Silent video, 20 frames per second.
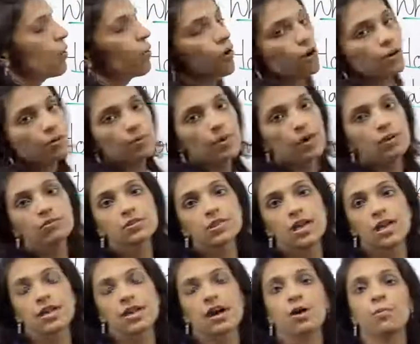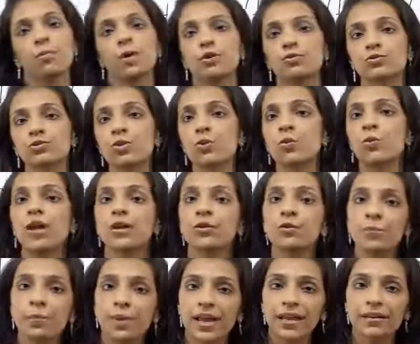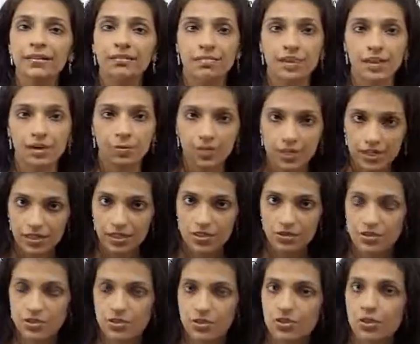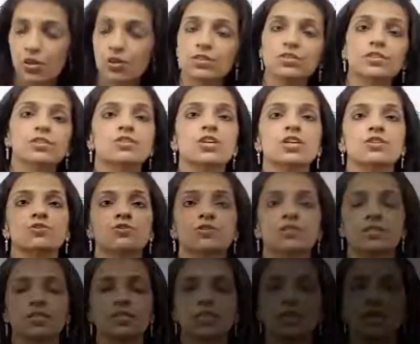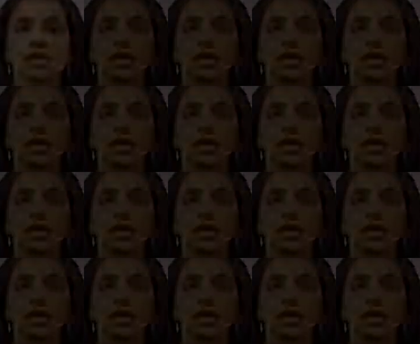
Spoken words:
what about and how about, when you make recommendations or suggestions.